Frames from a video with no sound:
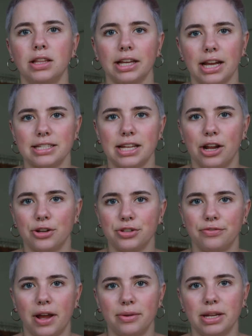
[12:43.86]
Like I said, I
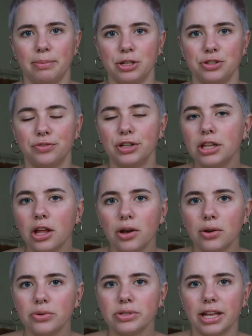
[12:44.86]
also found a bunch of
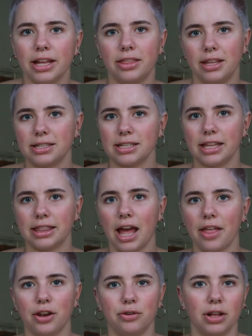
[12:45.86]
clothes and things like
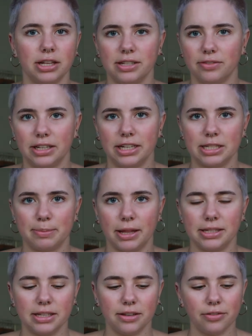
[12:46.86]
that that are relatively
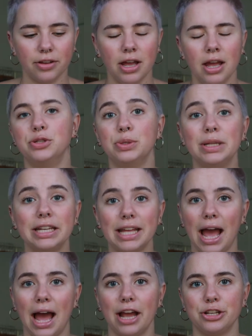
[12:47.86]
inexpensive. You do need
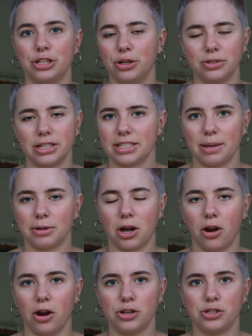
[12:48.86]
cash. They don't accept
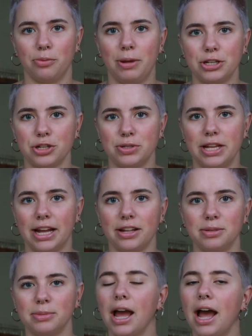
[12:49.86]
cards, so make sure you take
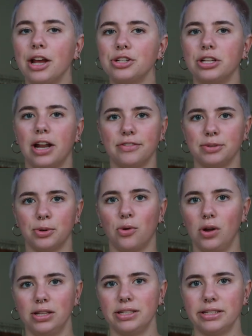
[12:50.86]
out some cash and have some
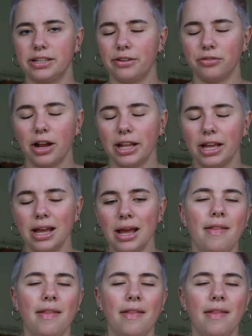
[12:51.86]
coins and stuff ready.